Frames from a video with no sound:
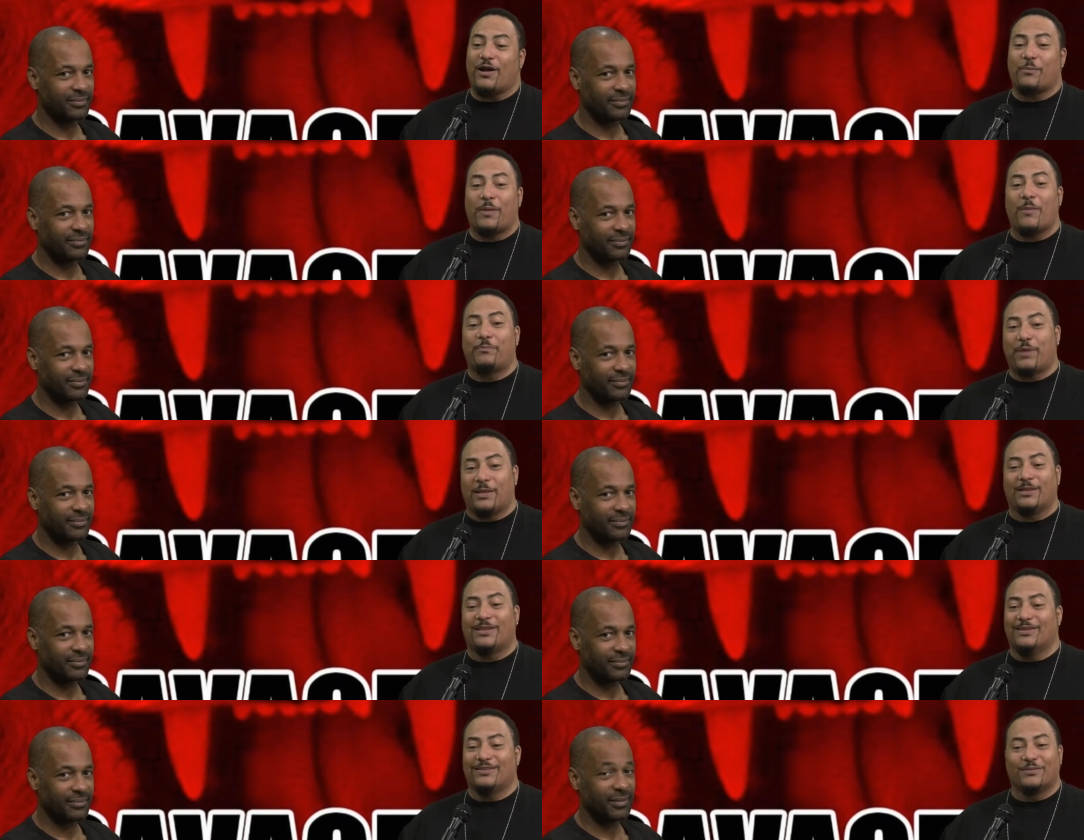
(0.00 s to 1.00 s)
Speaker 1: about
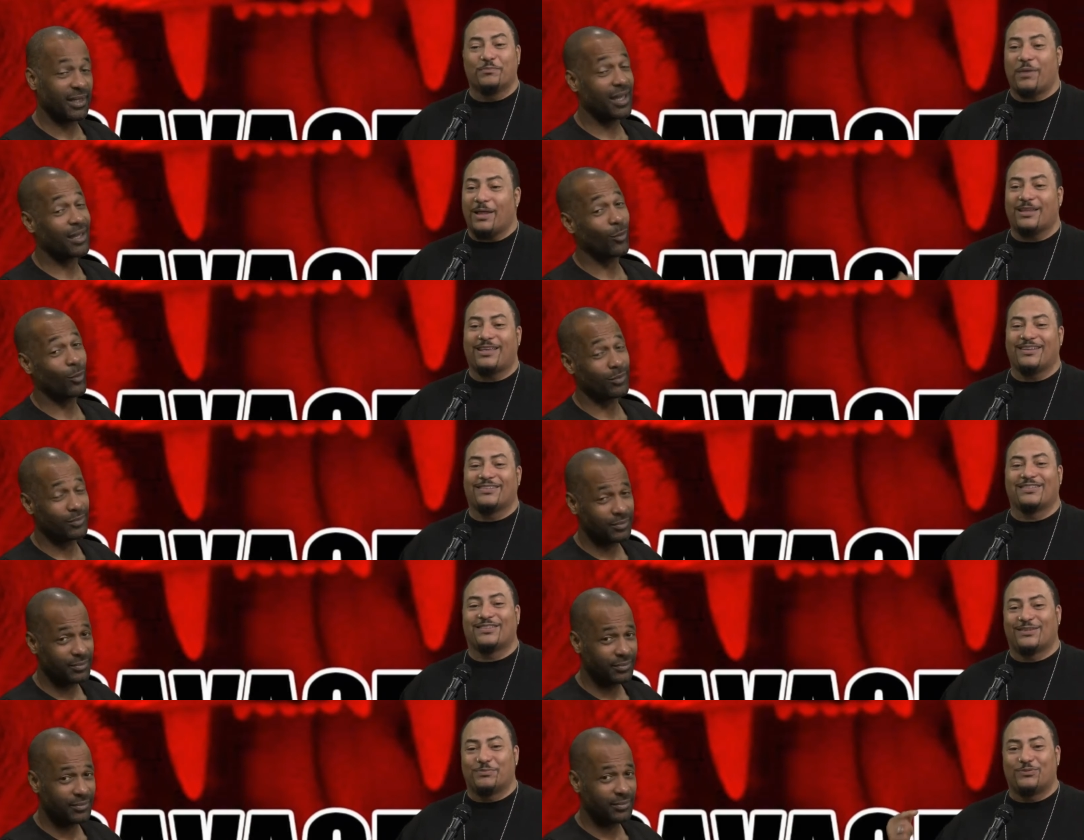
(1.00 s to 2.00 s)
pelicans, and pelicans
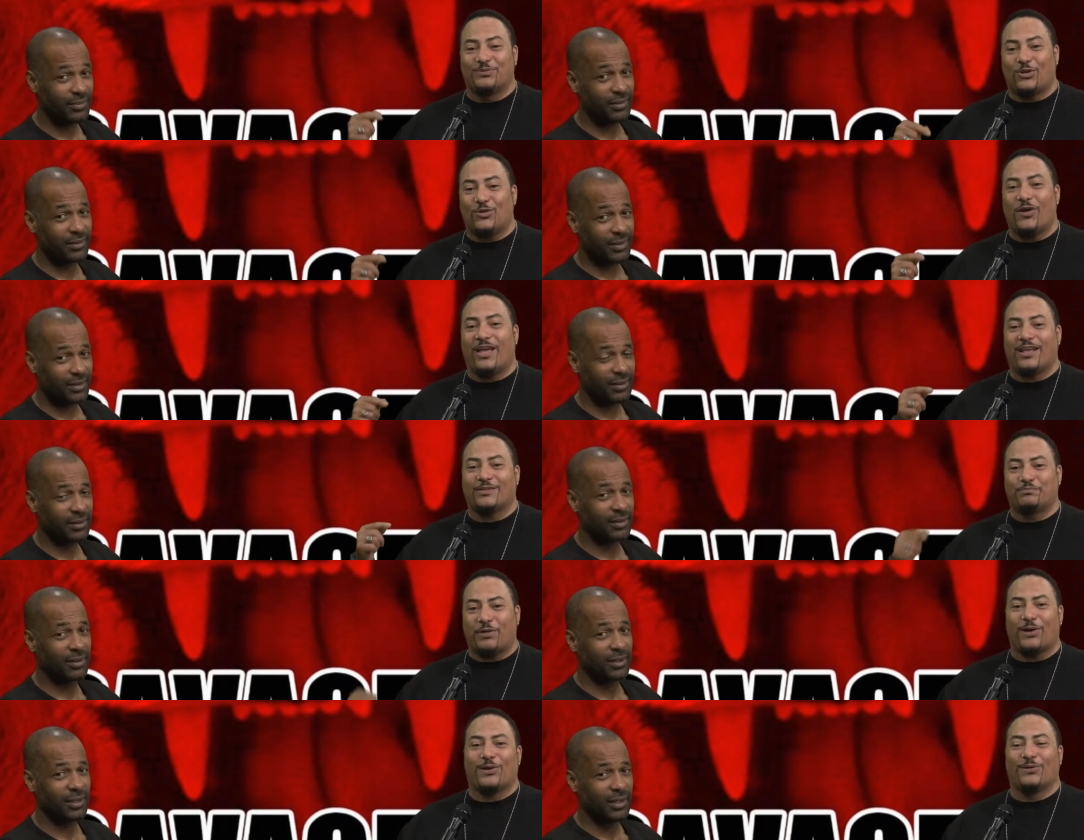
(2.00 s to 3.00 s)
is cool ass
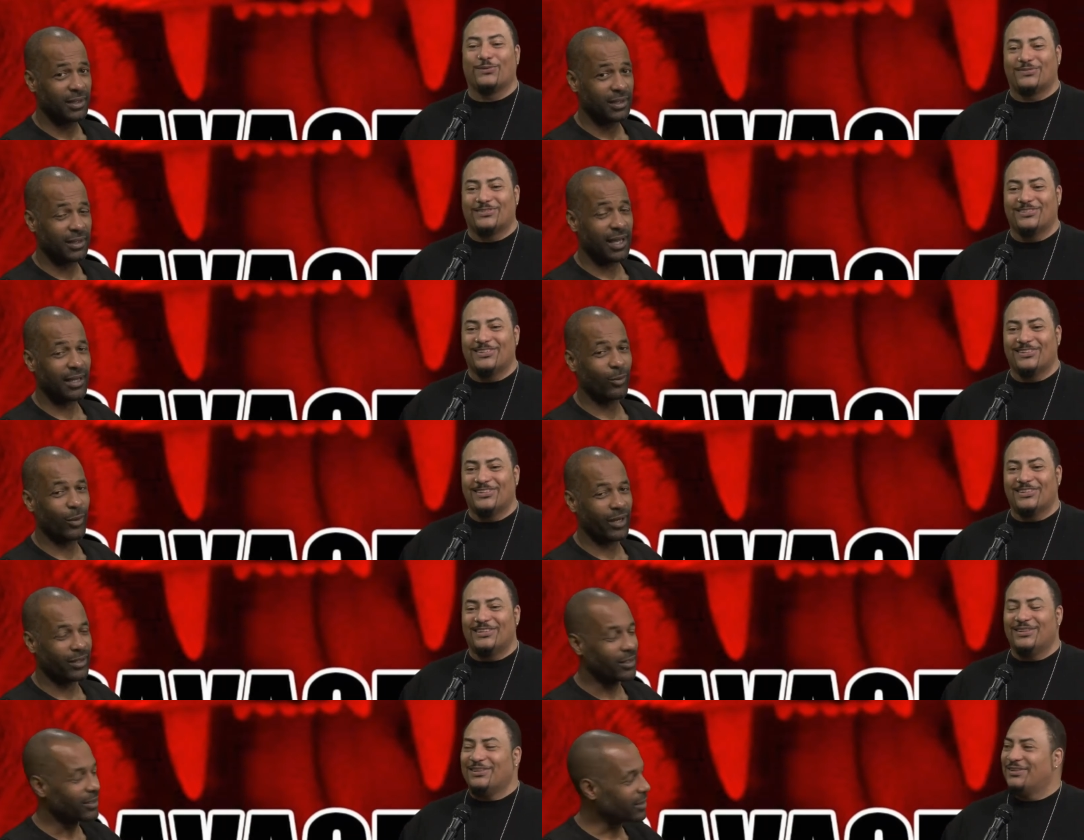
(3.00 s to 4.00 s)
birds.
Speaker 2: Kind of
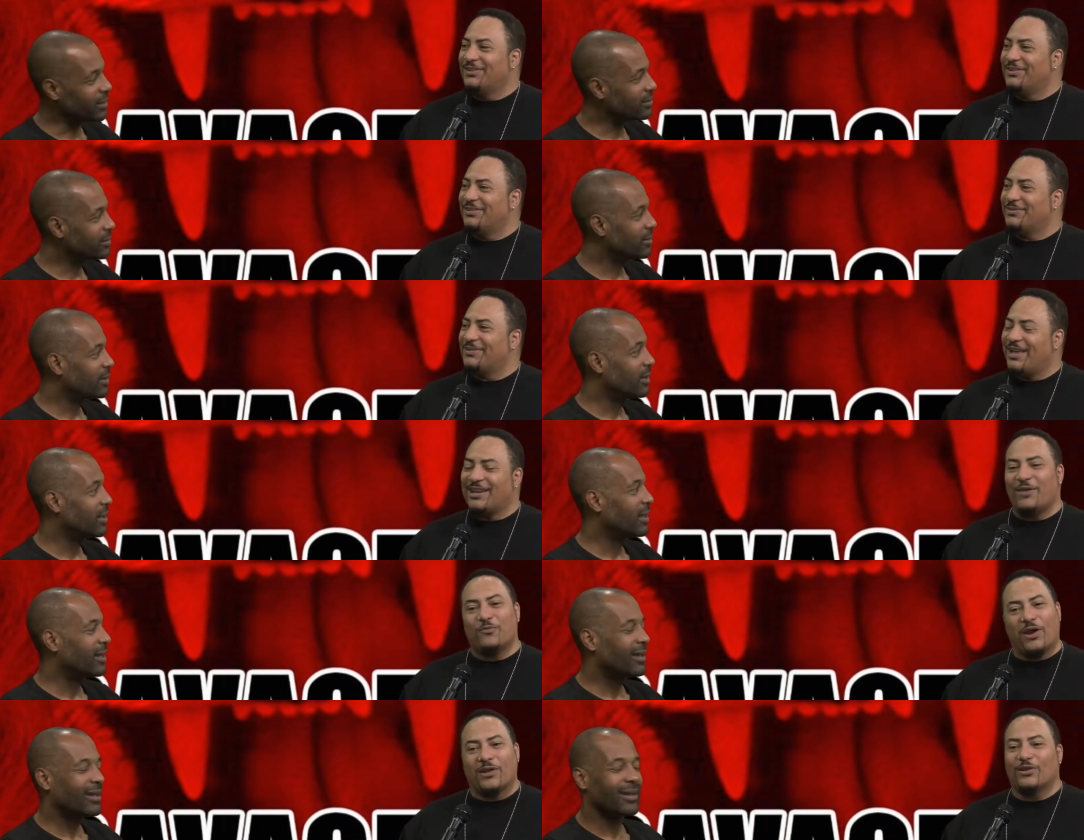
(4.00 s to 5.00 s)
weird looking.
Speaker 1: Yeah,
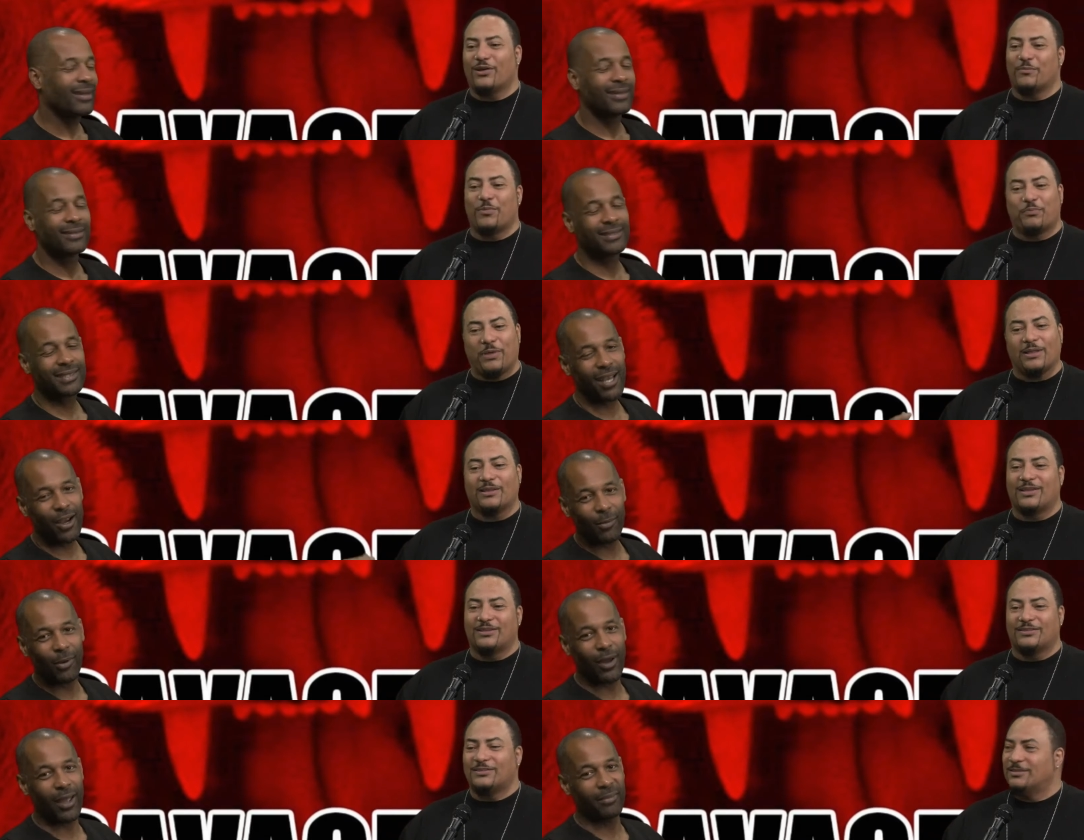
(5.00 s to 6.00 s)
they weird looking, but
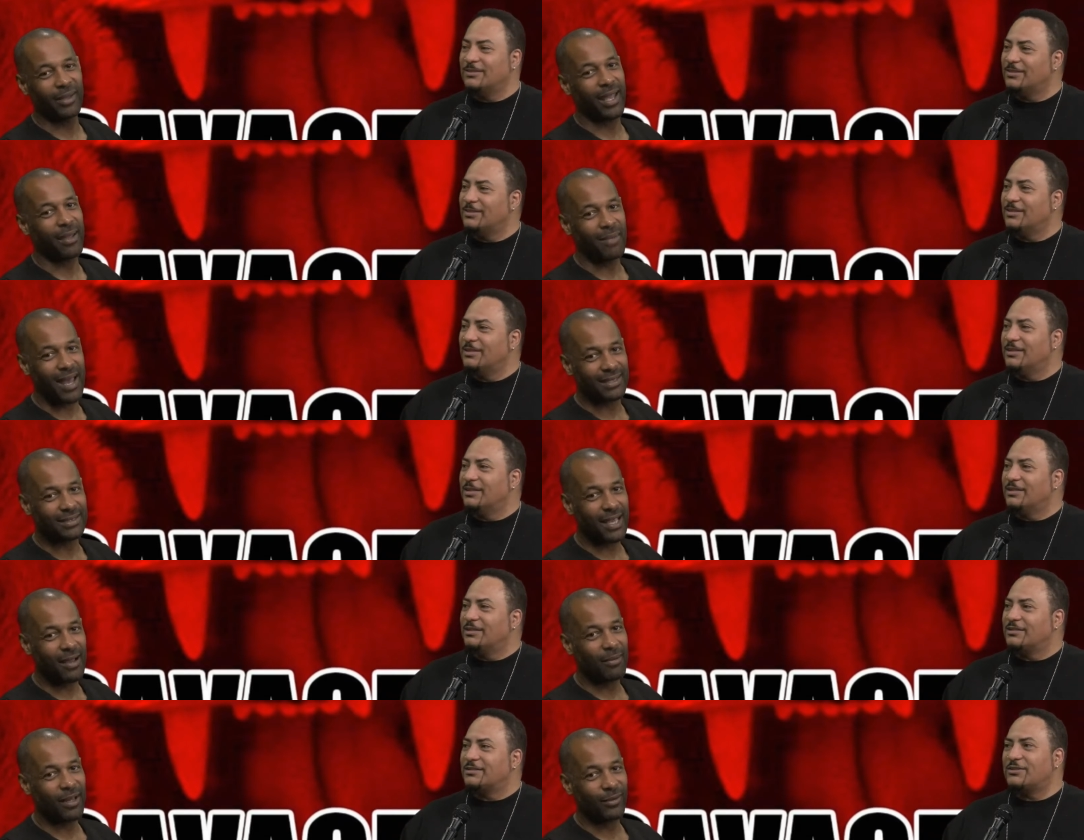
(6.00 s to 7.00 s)
terrible
Speaker 2: NBA
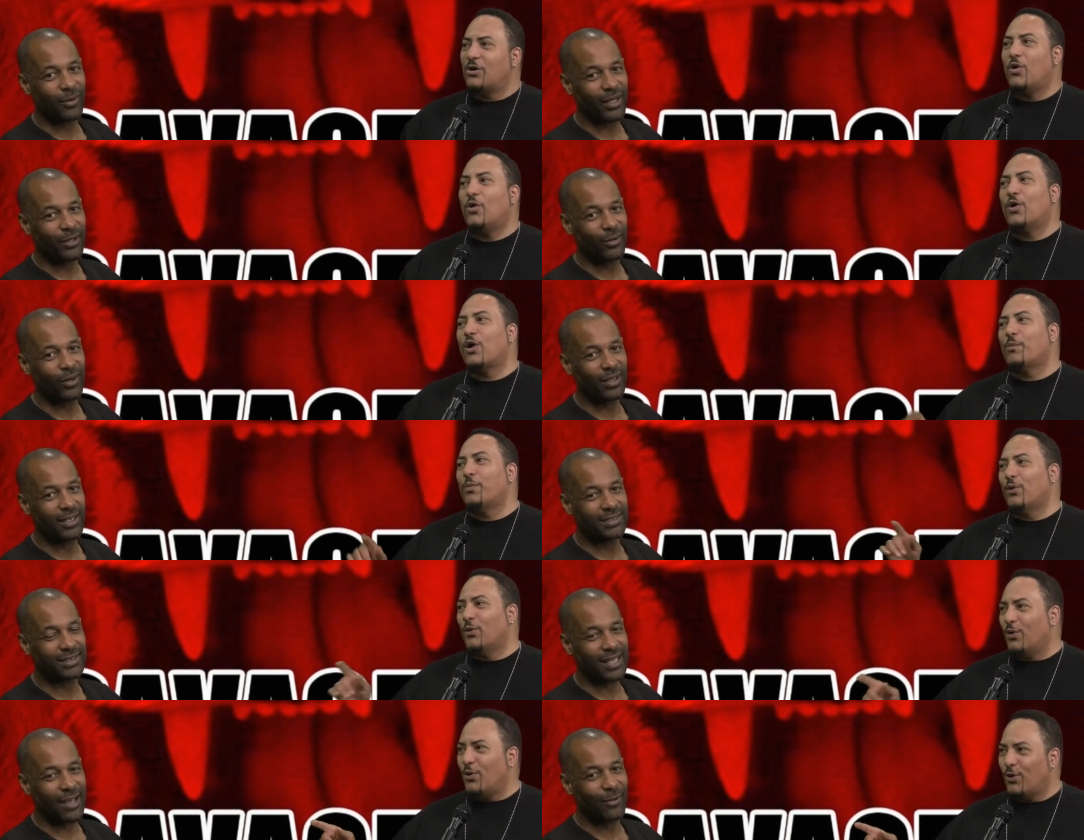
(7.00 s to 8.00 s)
mascot by the way. Horrible, New
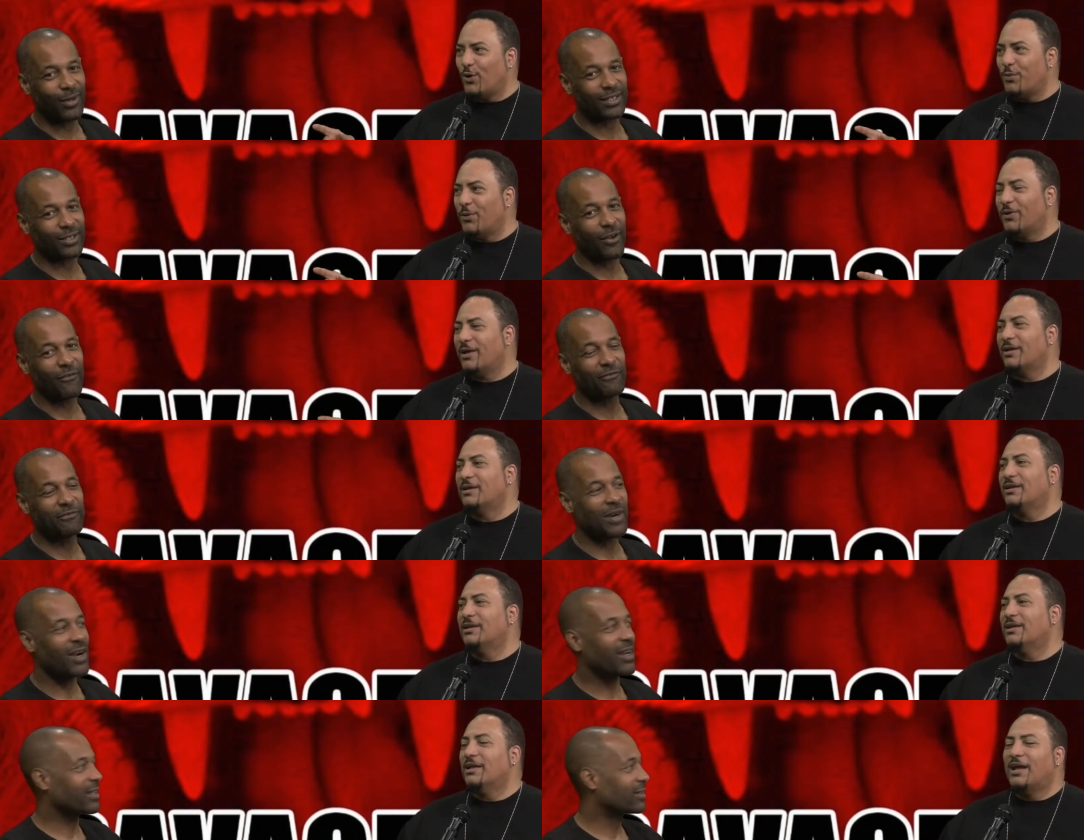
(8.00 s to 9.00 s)
Orleans. Like horrible. what the fuck?